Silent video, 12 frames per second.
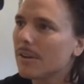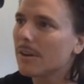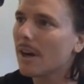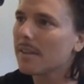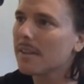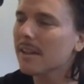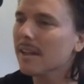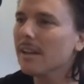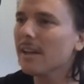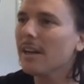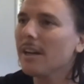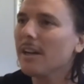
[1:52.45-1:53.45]
I think
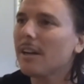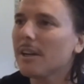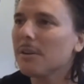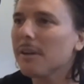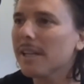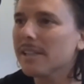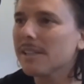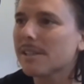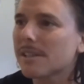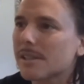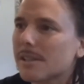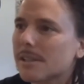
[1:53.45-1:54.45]
I
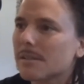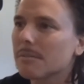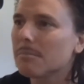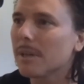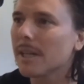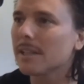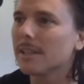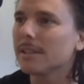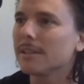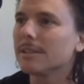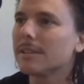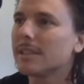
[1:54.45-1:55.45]
always, my
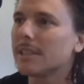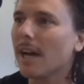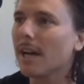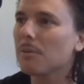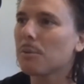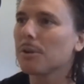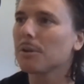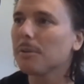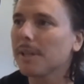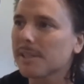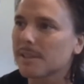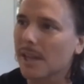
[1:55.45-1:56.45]
dad would
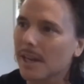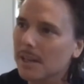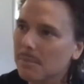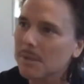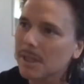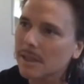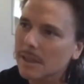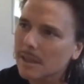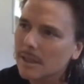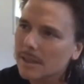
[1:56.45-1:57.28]
always take me